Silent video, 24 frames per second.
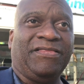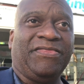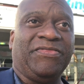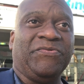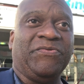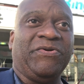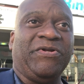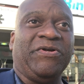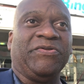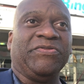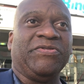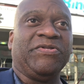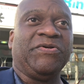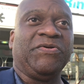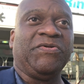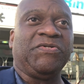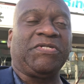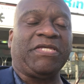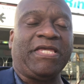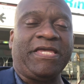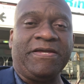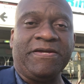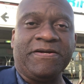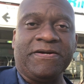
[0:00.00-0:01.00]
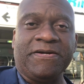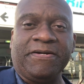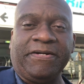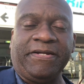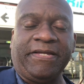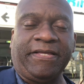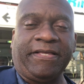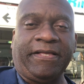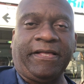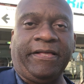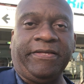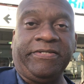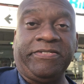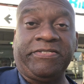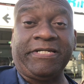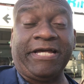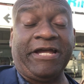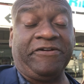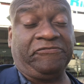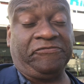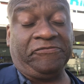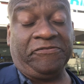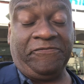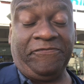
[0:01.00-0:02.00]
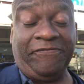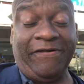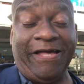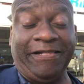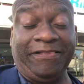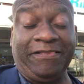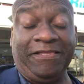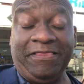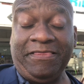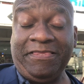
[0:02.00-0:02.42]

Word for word: the real news here, aside from the fact